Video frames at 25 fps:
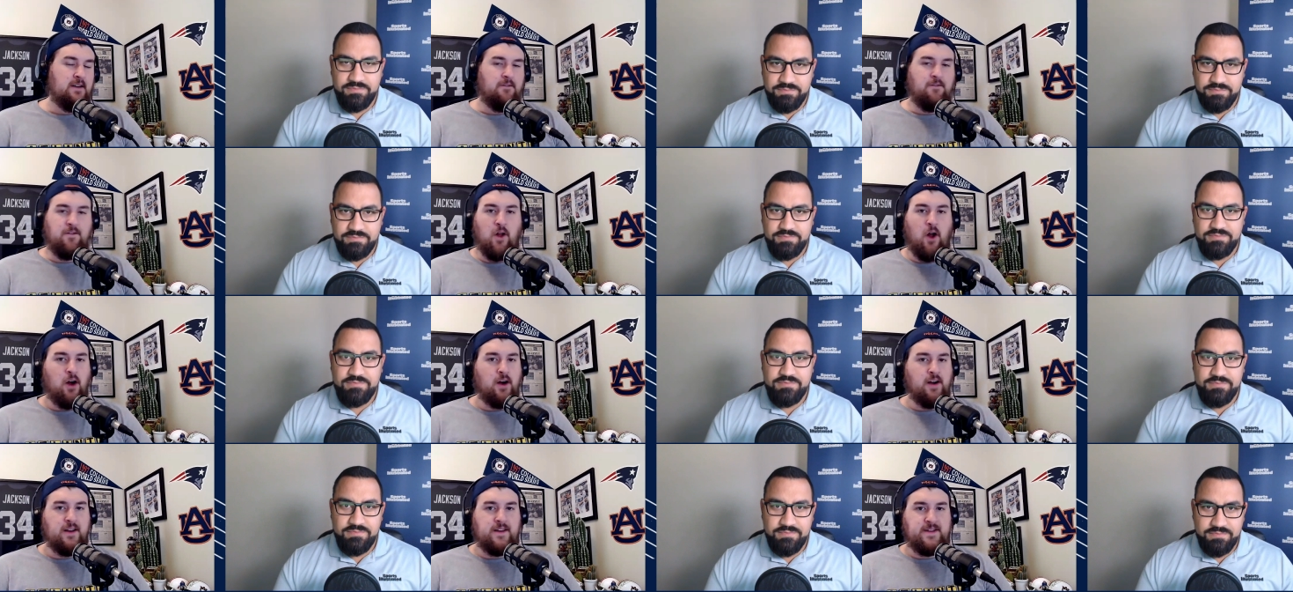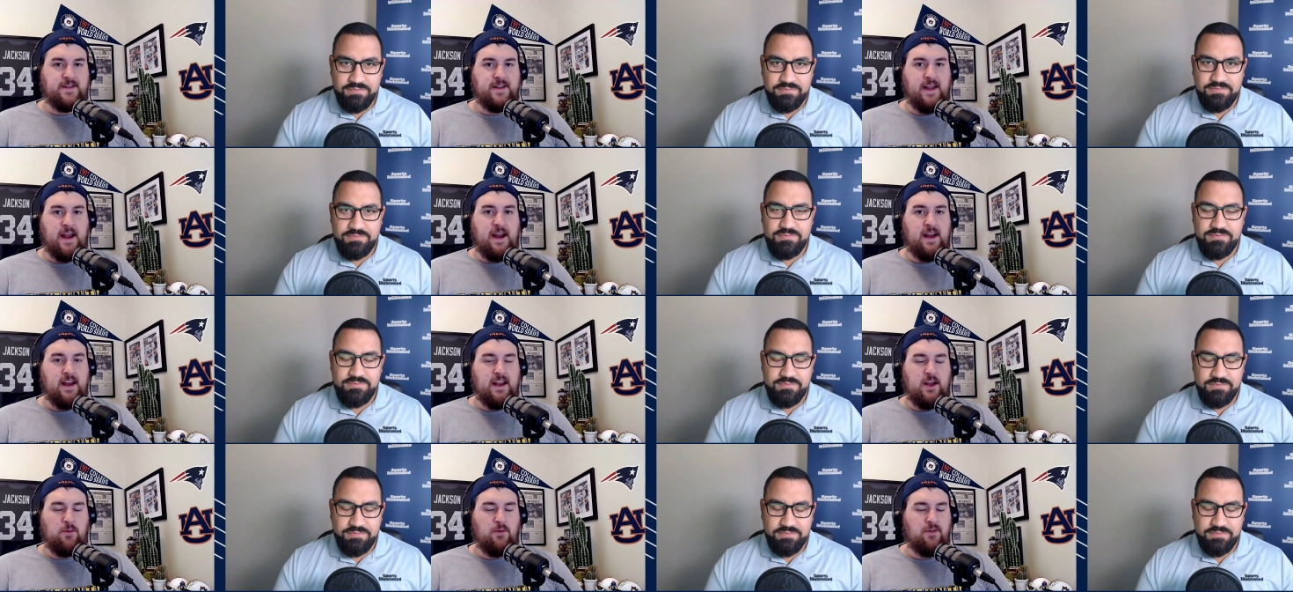Speaker 1: Florida
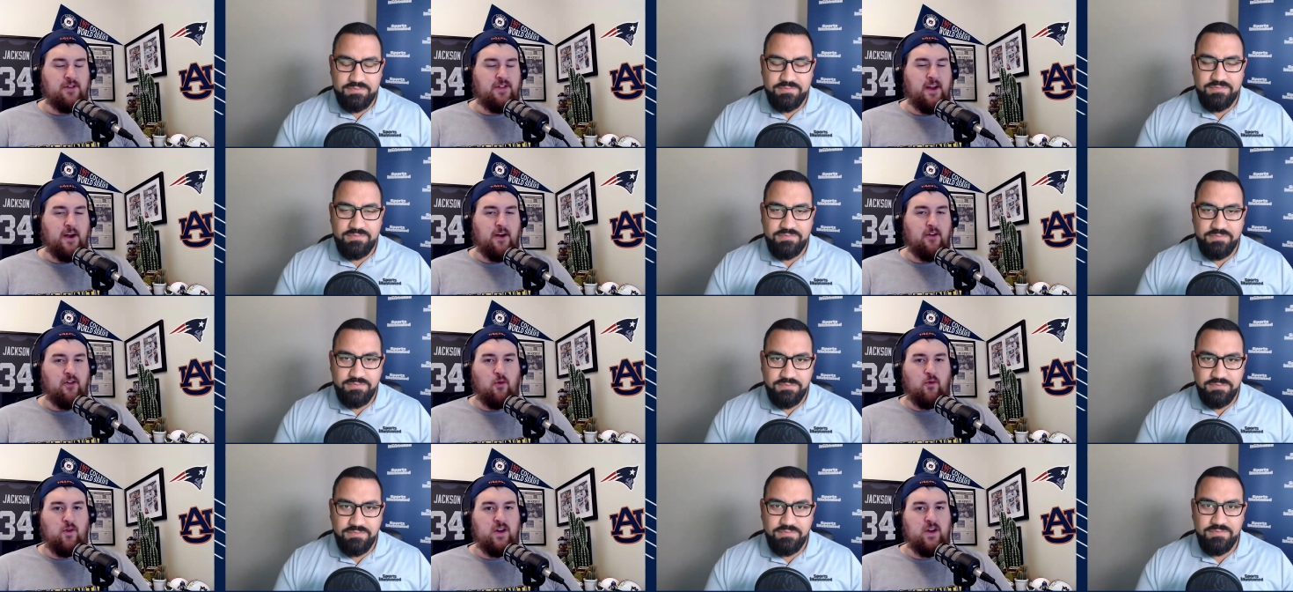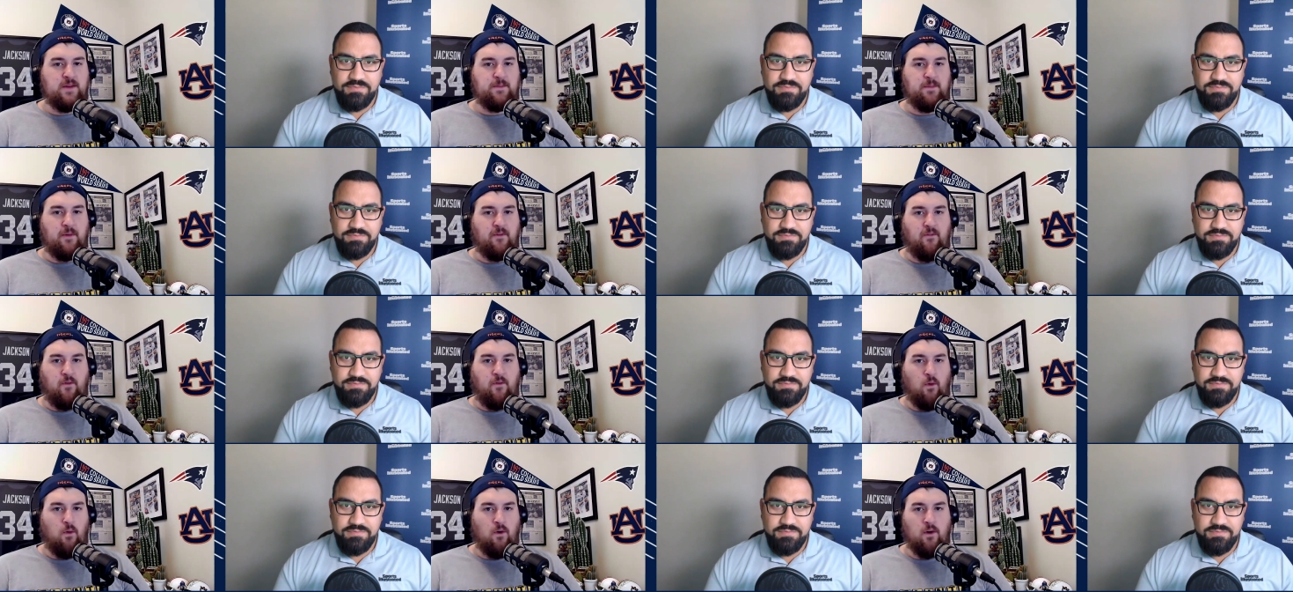State, he was there the week
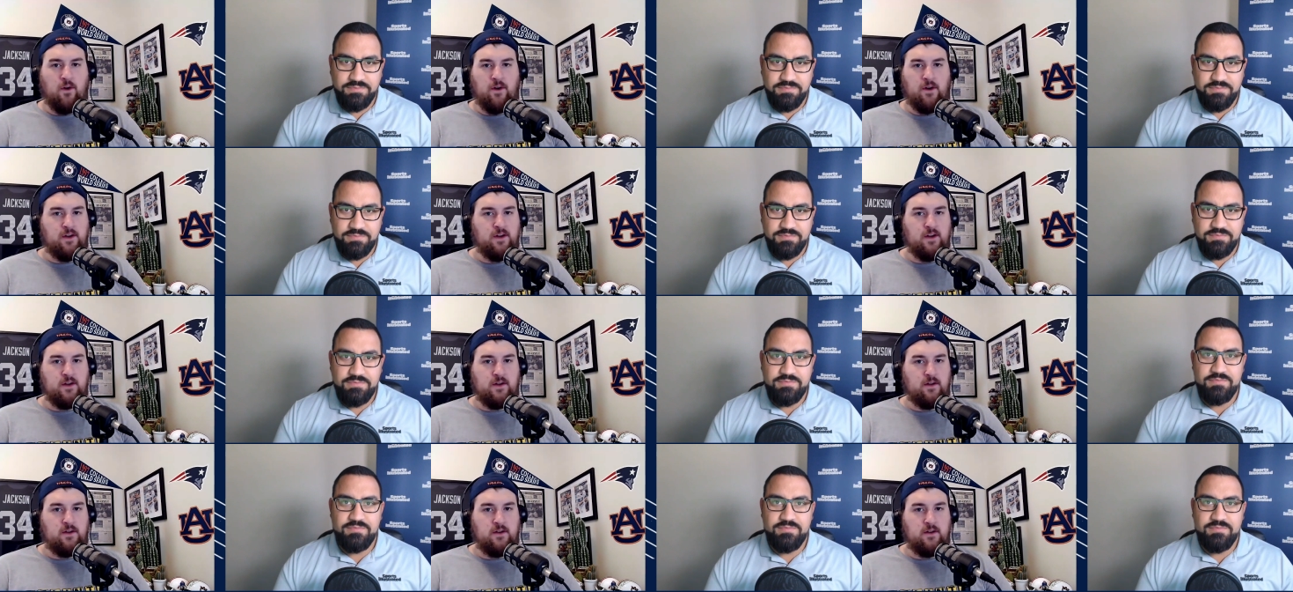before.